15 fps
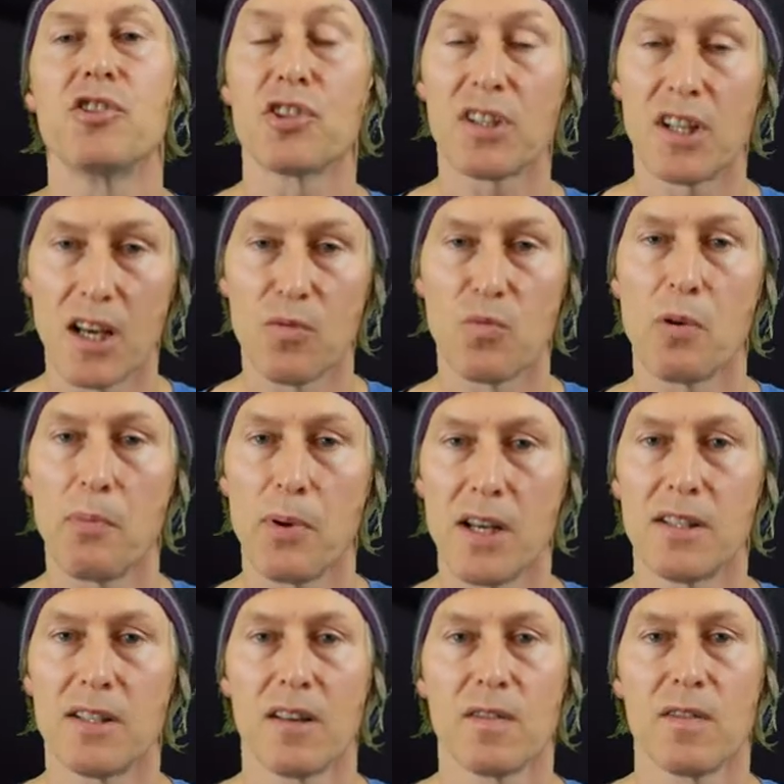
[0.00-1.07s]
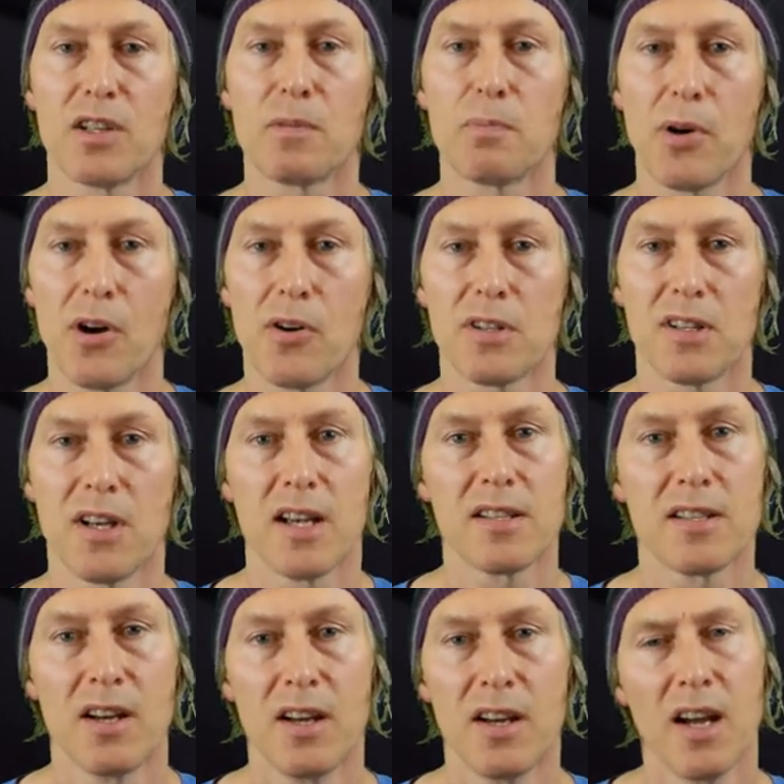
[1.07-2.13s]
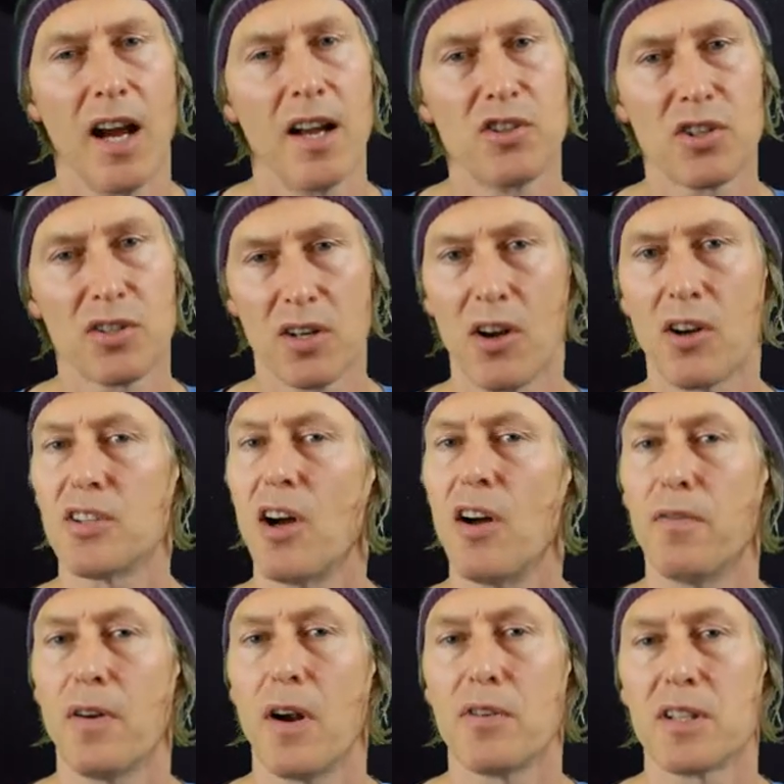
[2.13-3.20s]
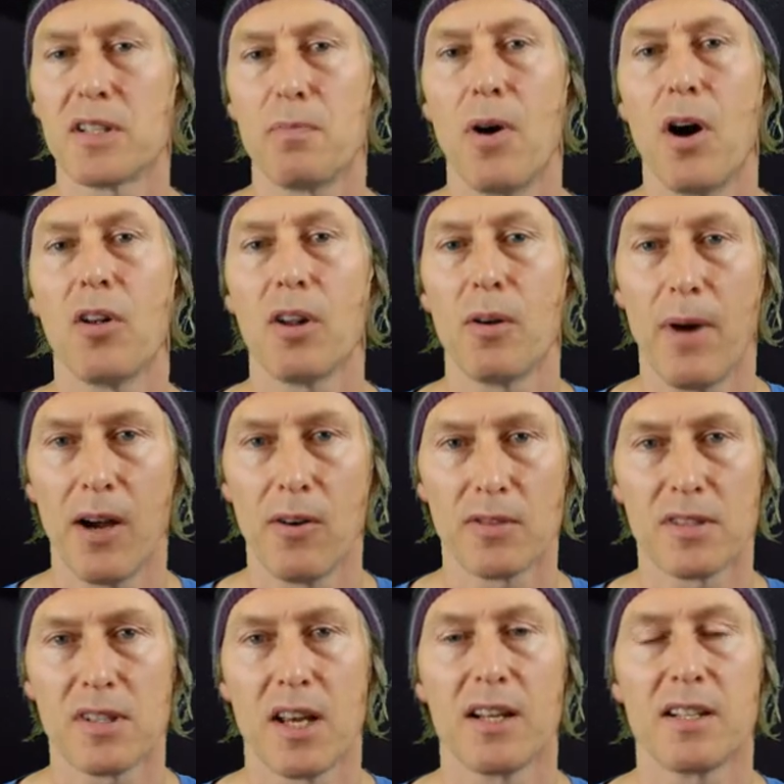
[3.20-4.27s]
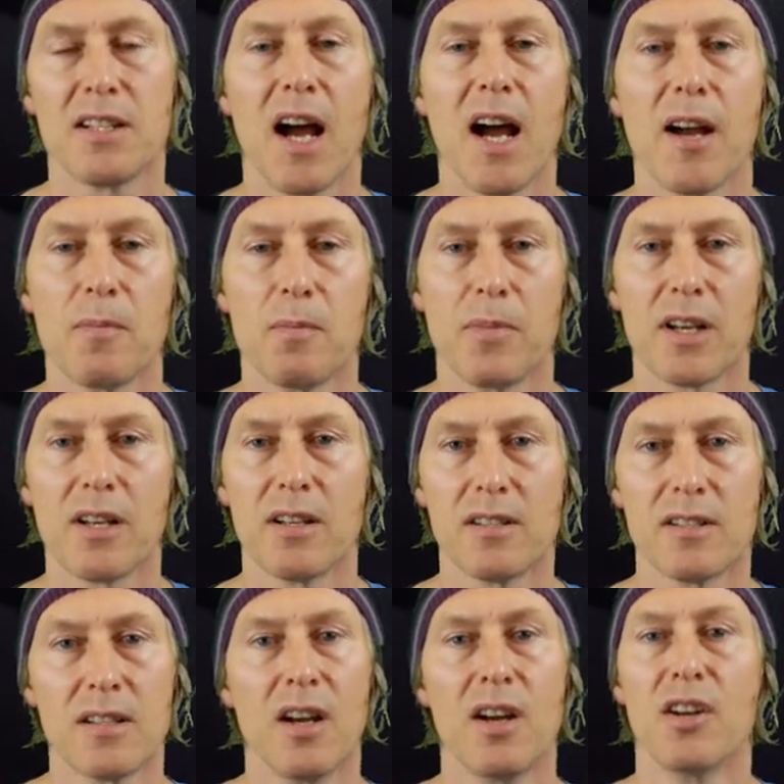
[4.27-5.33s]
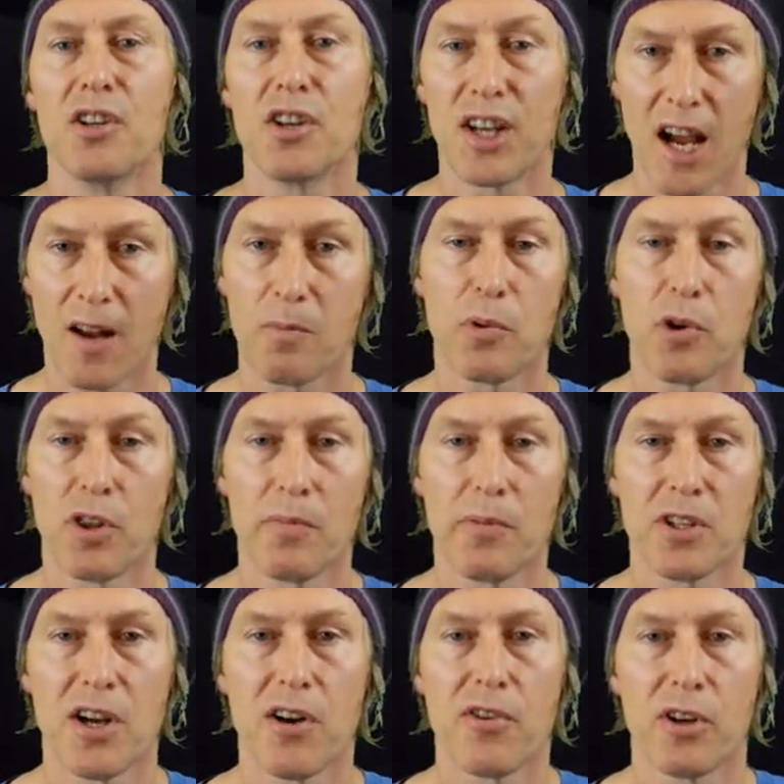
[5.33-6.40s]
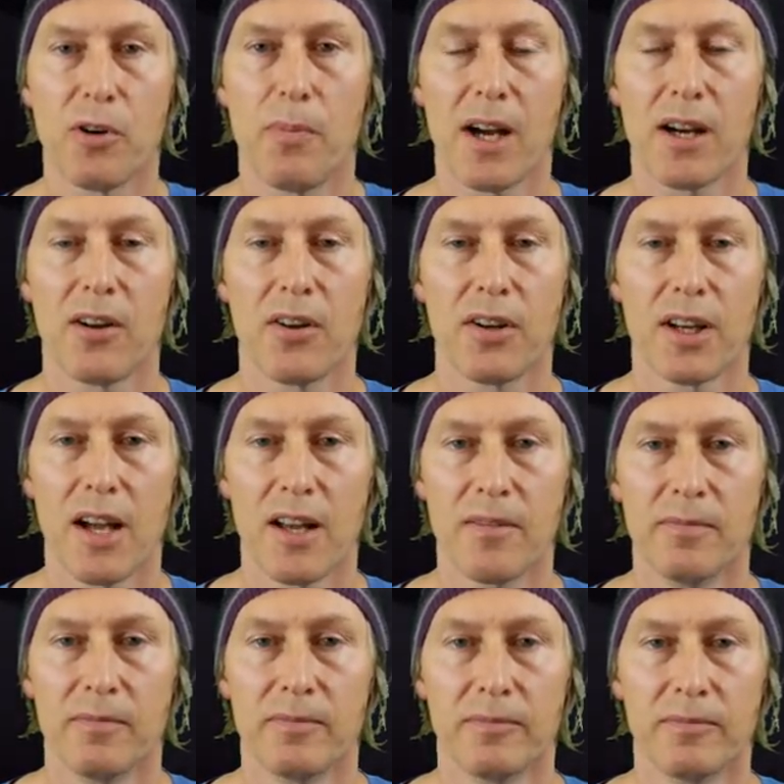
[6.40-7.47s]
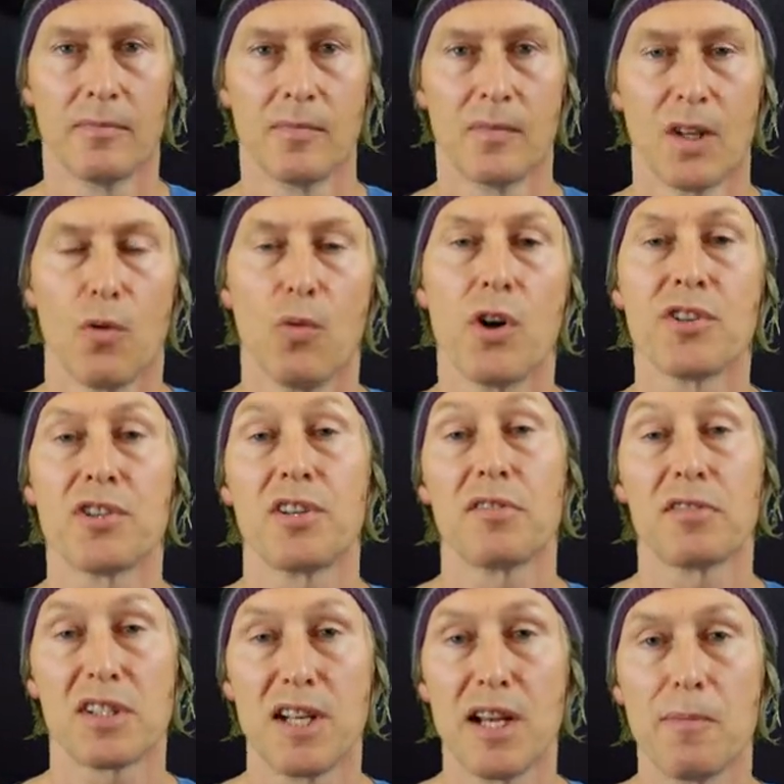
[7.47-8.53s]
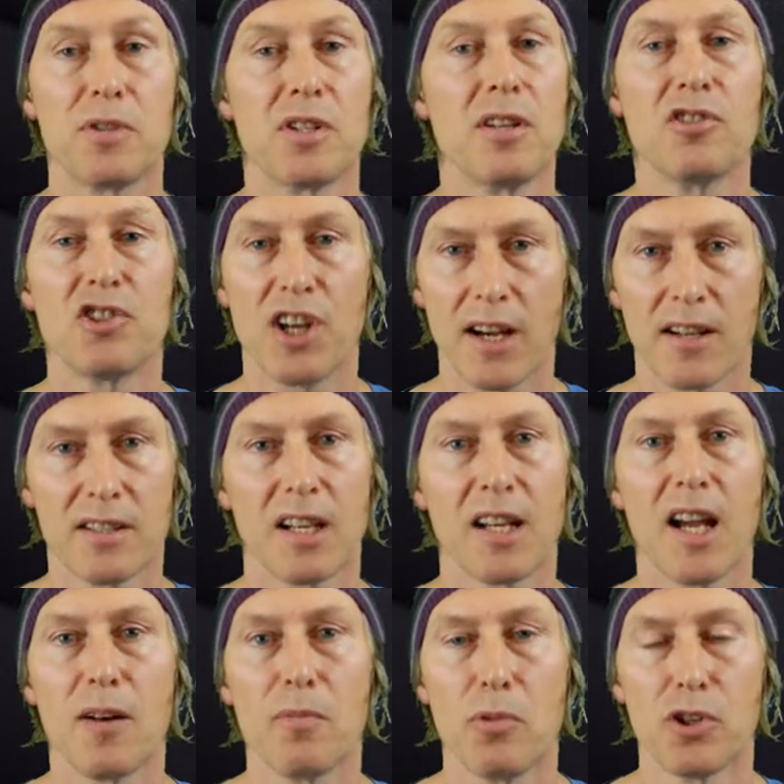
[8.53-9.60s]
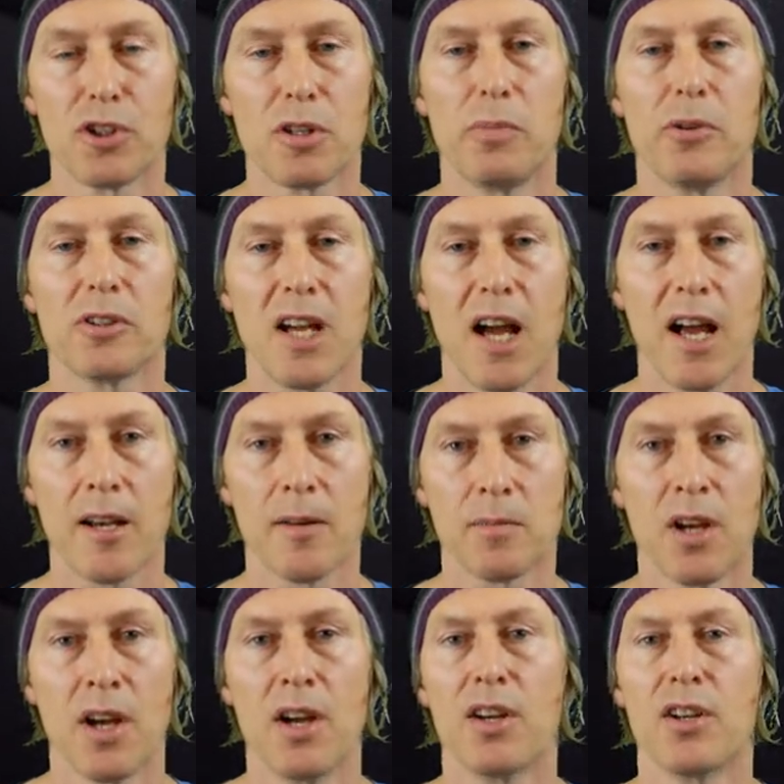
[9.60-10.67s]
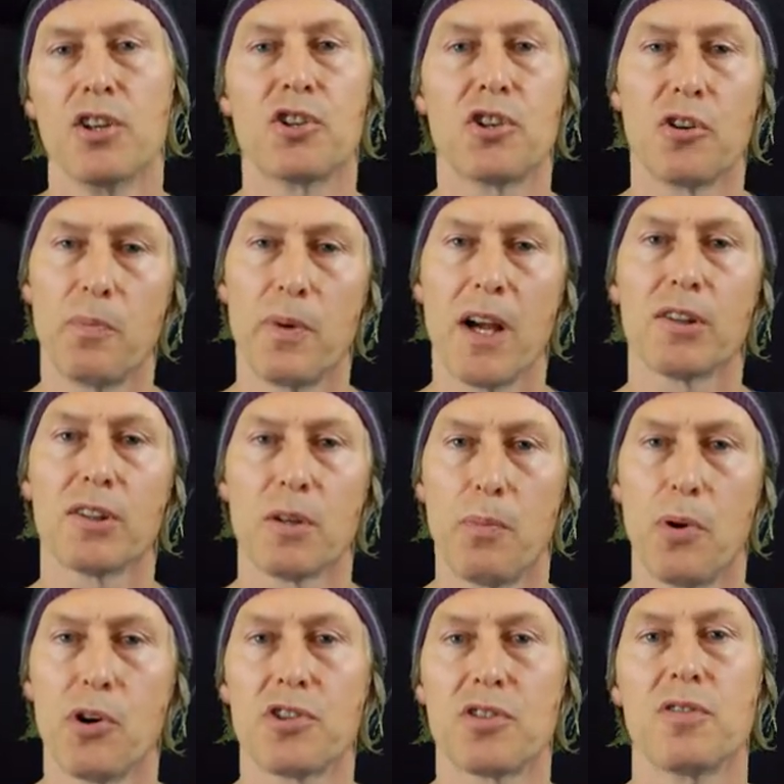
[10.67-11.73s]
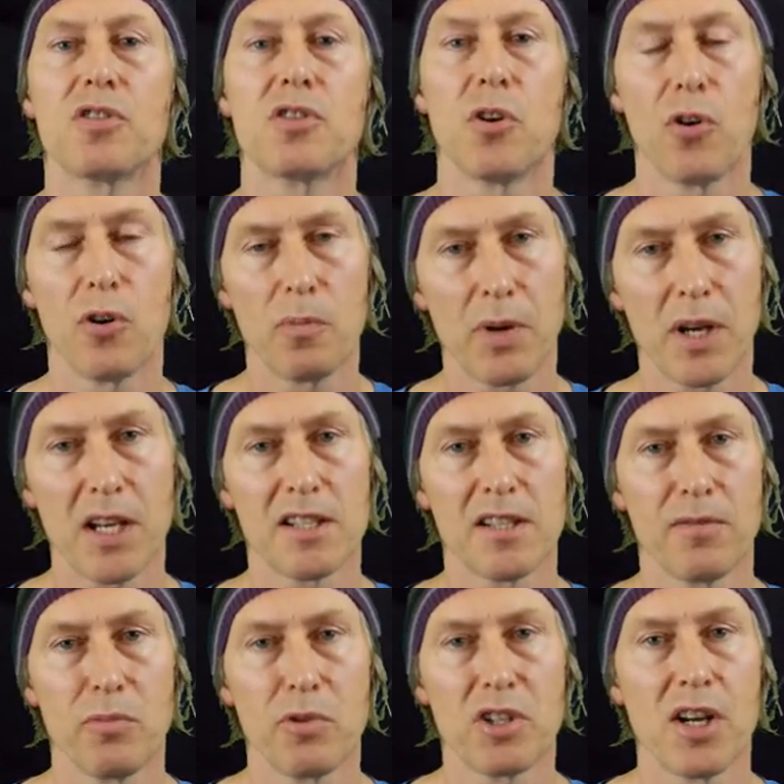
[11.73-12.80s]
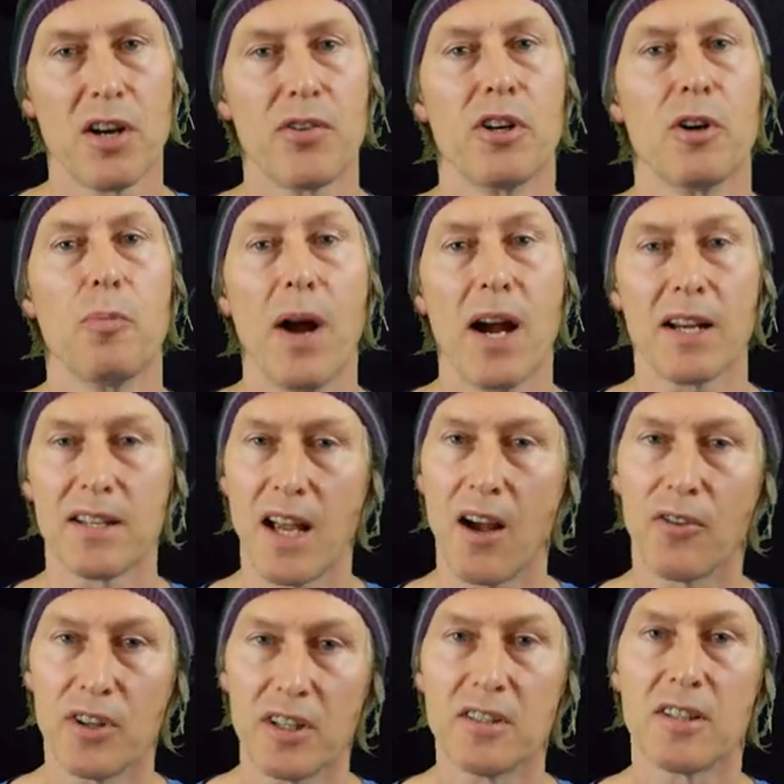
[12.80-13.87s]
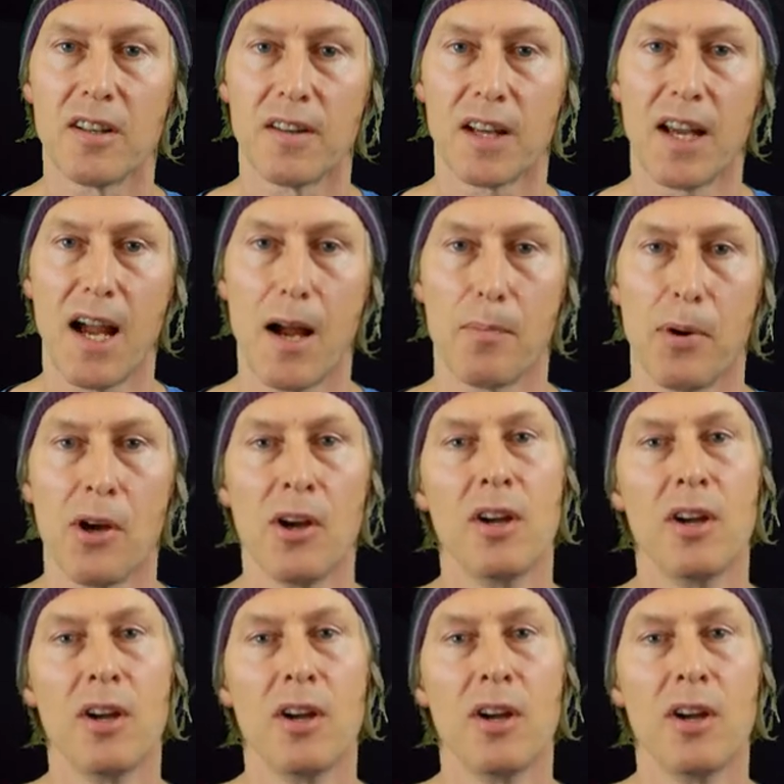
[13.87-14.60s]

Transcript: just keep repeating this process and just cut off very small amounts at a time because you can't put the material back on again. Once you've snipped and checked again multiple times, you should be able to push the torn piece of material back down into the gap